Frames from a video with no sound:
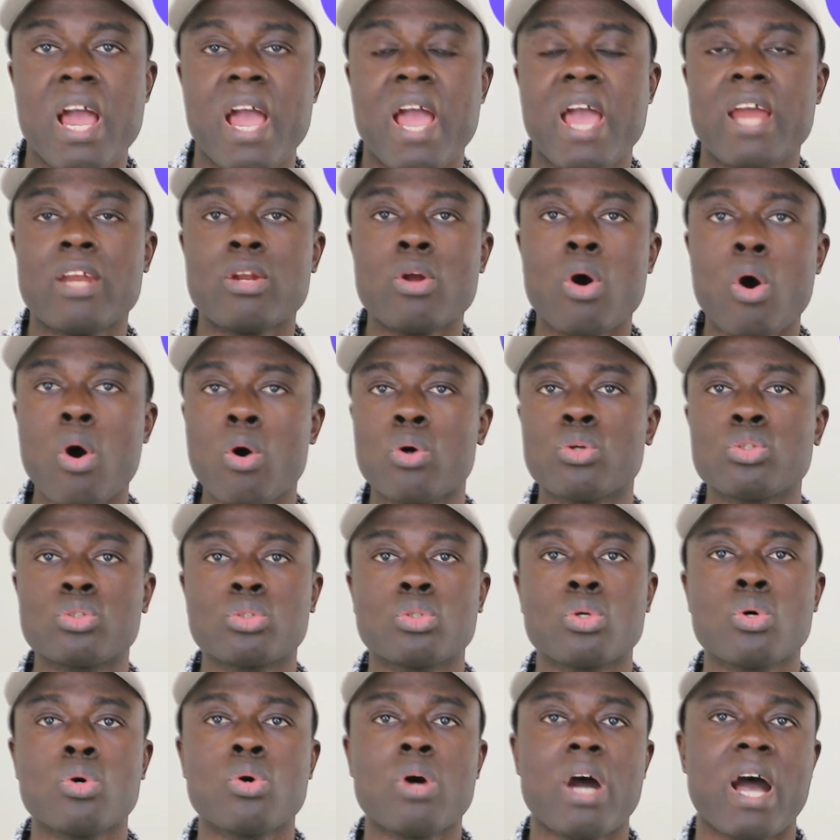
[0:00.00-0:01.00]
and
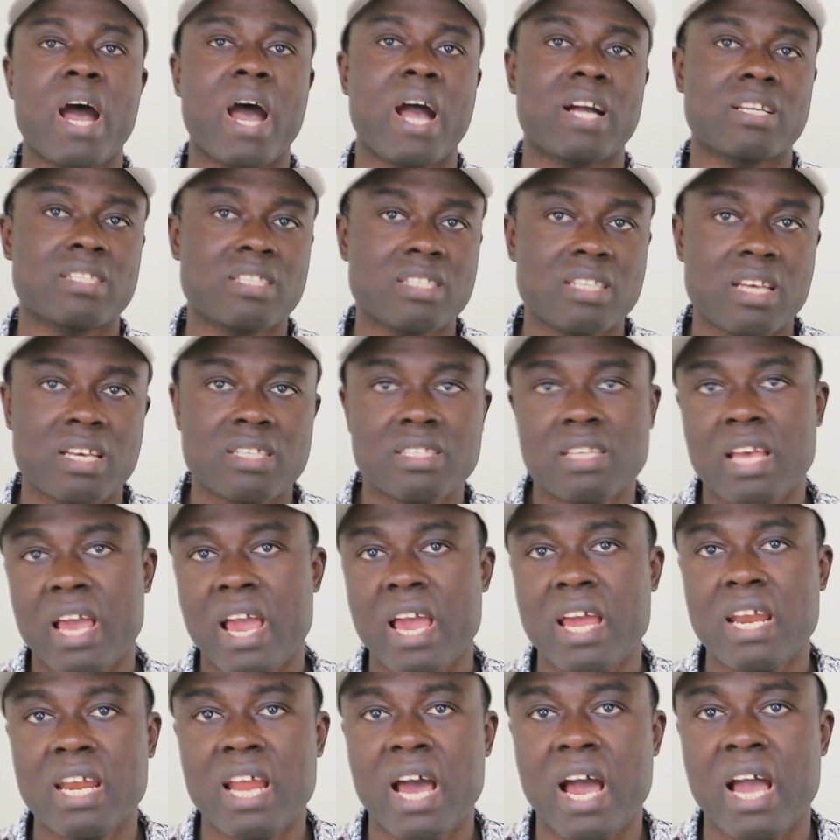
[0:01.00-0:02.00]
also Access
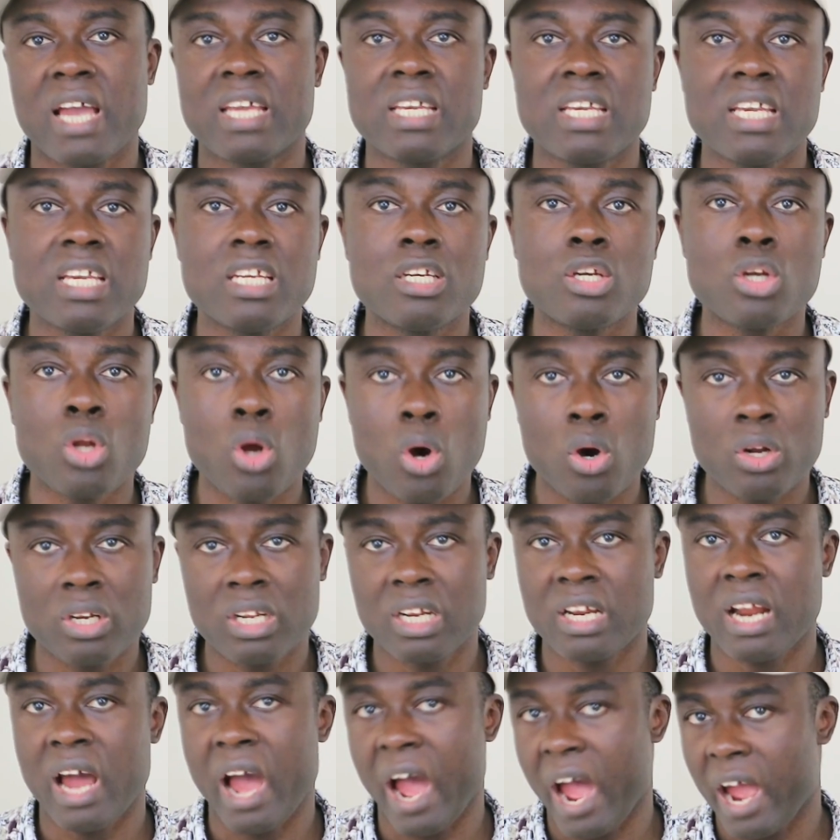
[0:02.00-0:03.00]
NI in
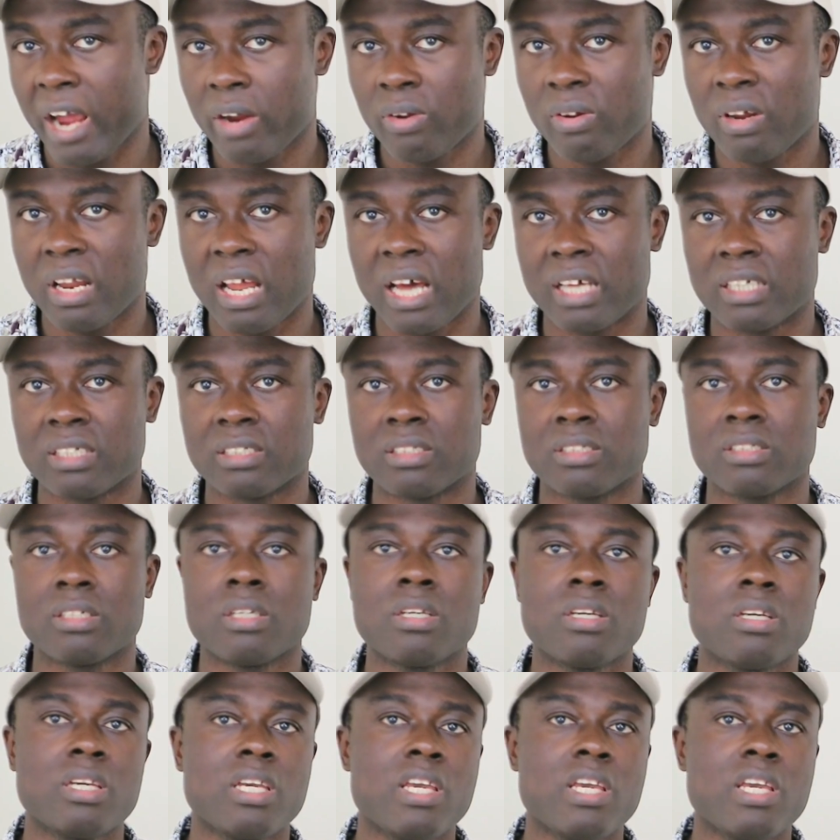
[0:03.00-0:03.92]
Northern Ireland.